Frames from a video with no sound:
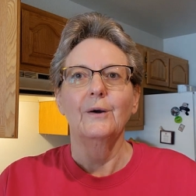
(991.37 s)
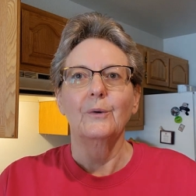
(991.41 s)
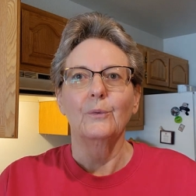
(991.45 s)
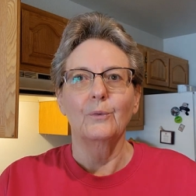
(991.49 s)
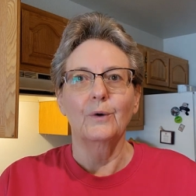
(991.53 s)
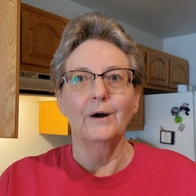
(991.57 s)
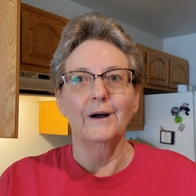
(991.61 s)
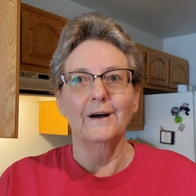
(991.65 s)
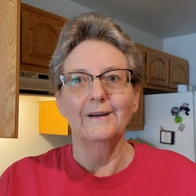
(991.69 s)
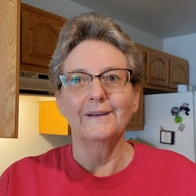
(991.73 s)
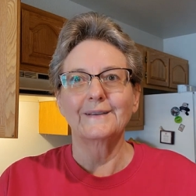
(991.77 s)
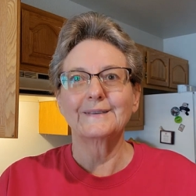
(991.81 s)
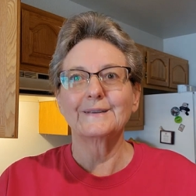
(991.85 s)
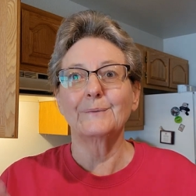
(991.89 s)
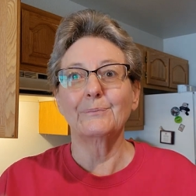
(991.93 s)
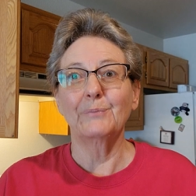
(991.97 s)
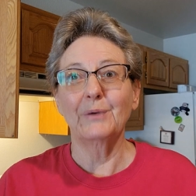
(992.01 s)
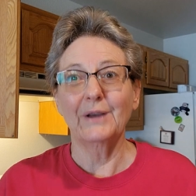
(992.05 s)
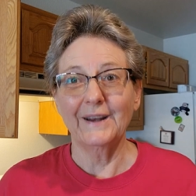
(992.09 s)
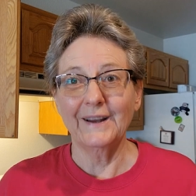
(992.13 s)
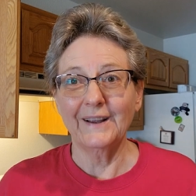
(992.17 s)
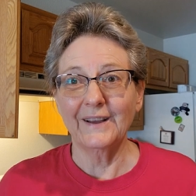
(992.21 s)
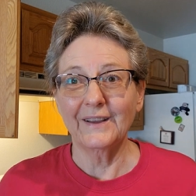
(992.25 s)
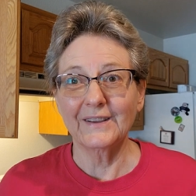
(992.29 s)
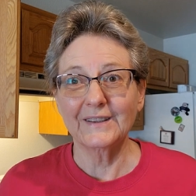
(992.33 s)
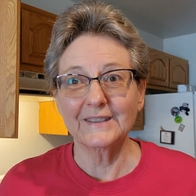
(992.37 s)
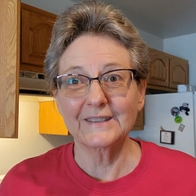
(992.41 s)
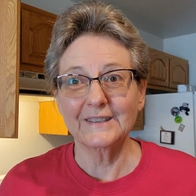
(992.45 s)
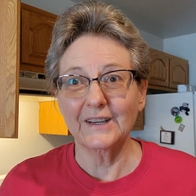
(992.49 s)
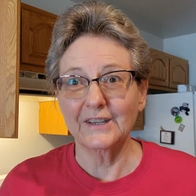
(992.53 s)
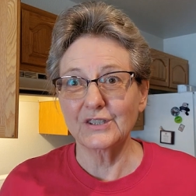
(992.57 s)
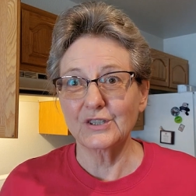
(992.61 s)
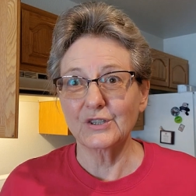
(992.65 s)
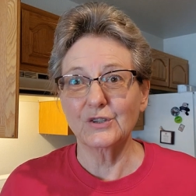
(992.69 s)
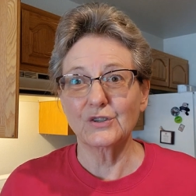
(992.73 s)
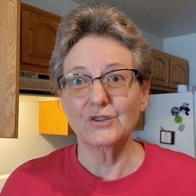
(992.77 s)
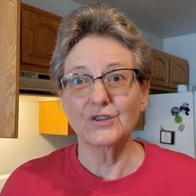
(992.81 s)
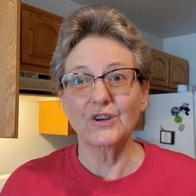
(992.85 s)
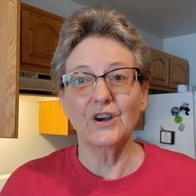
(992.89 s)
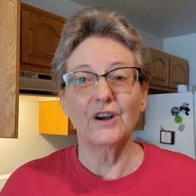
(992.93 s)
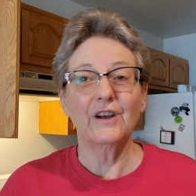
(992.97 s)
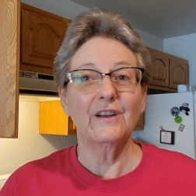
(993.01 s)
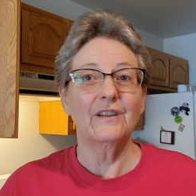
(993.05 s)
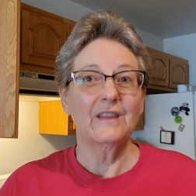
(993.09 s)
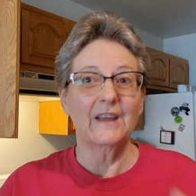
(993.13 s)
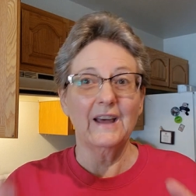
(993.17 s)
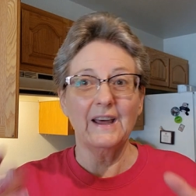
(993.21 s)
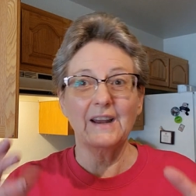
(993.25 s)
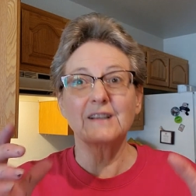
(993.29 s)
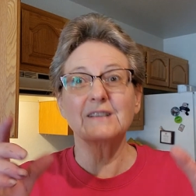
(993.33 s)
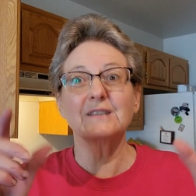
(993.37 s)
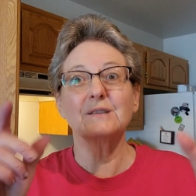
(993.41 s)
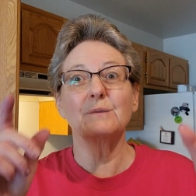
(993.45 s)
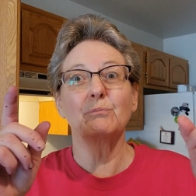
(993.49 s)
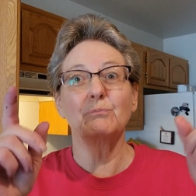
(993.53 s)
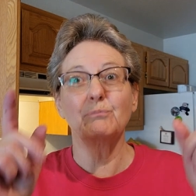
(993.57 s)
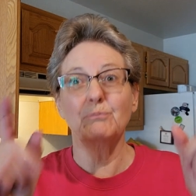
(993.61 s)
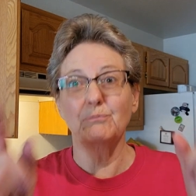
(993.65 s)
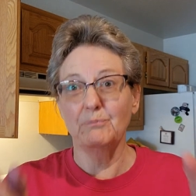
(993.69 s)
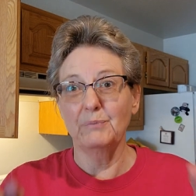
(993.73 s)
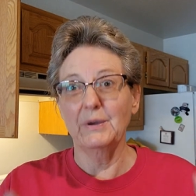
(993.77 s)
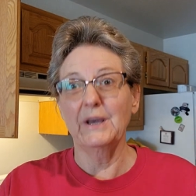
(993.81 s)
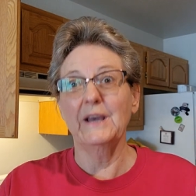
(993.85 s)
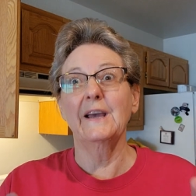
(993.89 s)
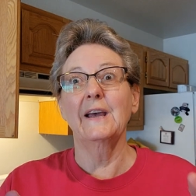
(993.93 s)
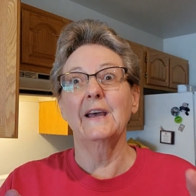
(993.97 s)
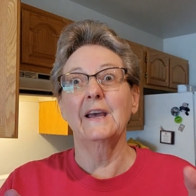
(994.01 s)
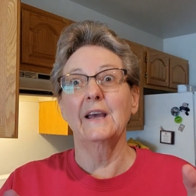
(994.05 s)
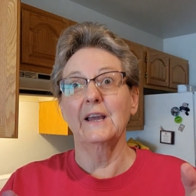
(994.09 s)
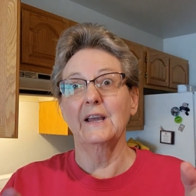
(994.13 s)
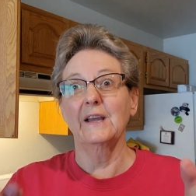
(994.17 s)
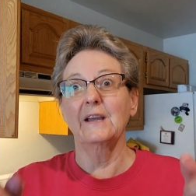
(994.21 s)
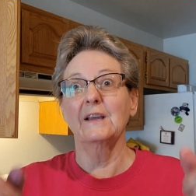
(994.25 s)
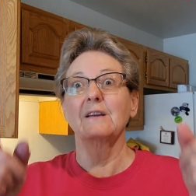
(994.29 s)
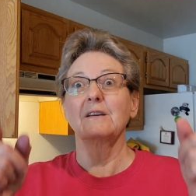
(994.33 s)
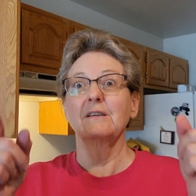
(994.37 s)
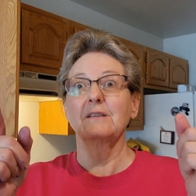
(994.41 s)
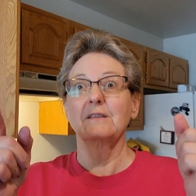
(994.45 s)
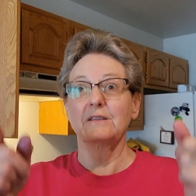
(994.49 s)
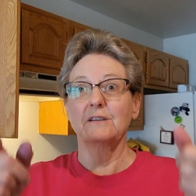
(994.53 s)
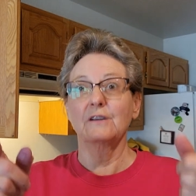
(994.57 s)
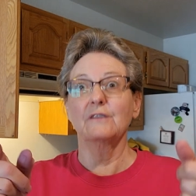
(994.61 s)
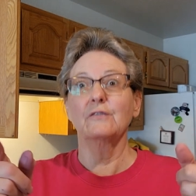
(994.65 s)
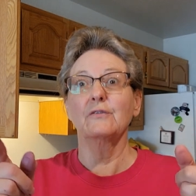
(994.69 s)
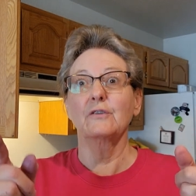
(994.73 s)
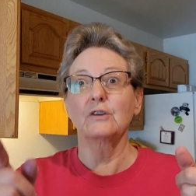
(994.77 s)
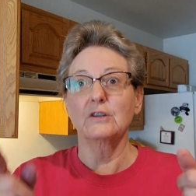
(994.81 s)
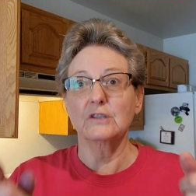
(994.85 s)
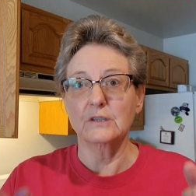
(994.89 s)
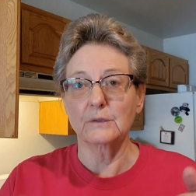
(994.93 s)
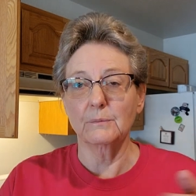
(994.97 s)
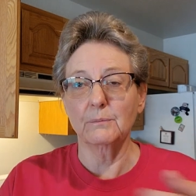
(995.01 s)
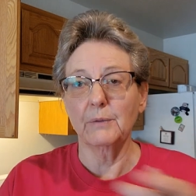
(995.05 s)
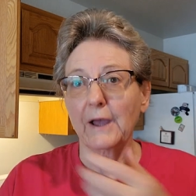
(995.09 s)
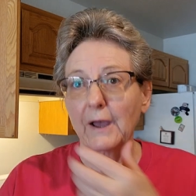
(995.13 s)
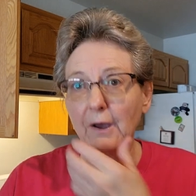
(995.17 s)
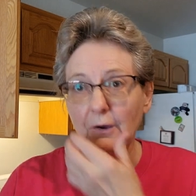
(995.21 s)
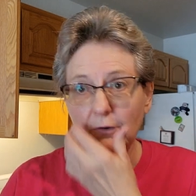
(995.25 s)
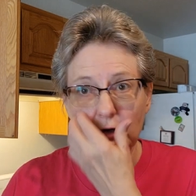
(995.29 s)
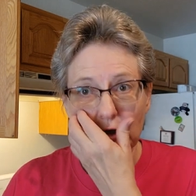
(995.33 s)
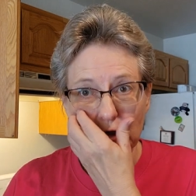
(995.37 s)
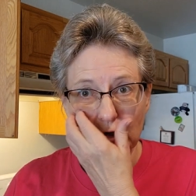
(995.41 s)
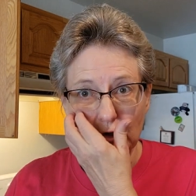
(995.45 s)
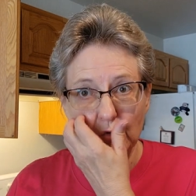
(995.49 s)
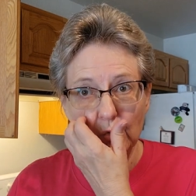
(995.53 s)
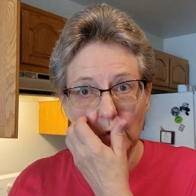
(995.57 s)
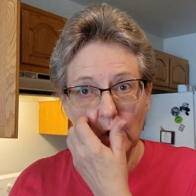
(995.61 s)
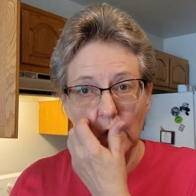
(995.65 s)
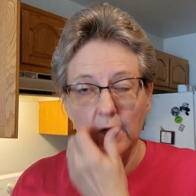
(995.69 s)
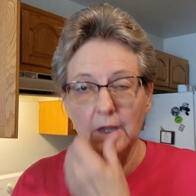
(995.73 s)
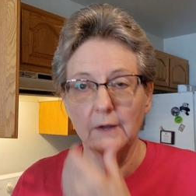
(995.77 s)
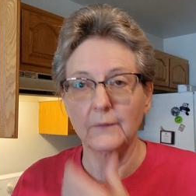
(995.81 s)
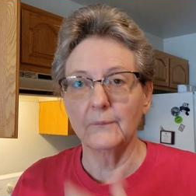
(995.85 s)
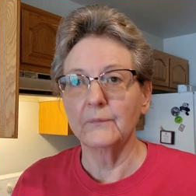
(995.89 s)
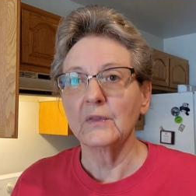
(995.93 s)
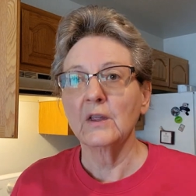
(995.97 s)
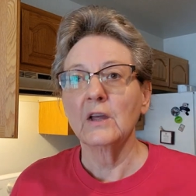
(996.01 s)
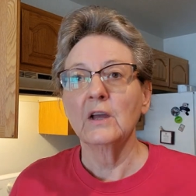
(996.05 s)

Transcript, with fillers: well depending on the size of your dog that is a big difference in poundage right